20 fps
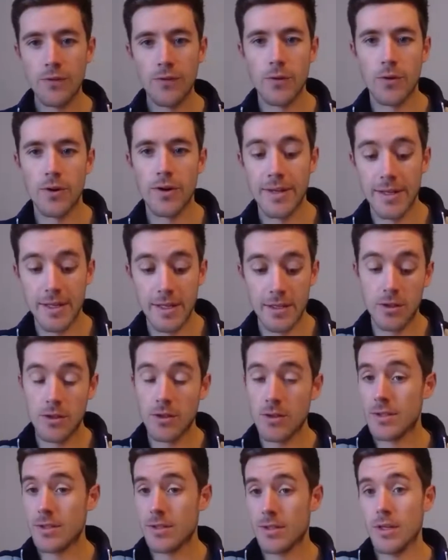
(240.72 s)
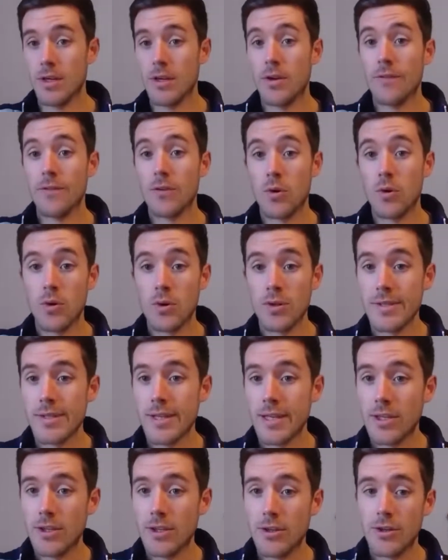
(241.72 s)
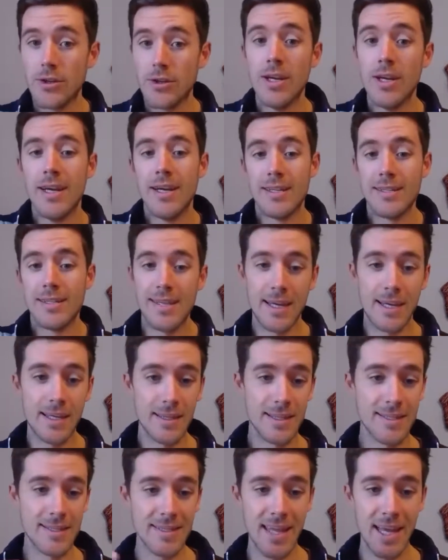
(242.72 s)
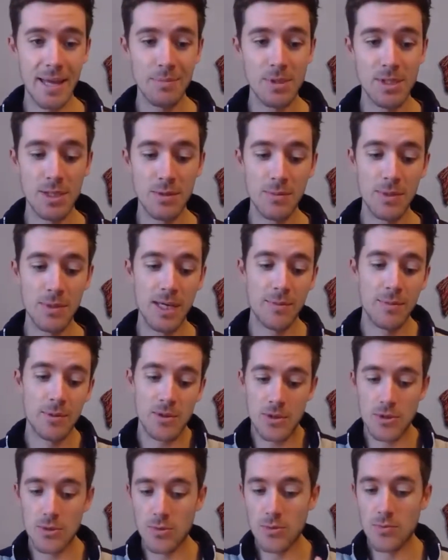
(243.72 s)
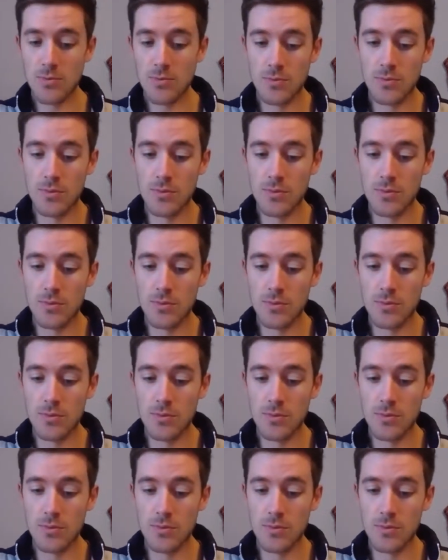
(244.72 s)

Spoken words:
for it, and it looks, of course, like you're taking the steps to be able to,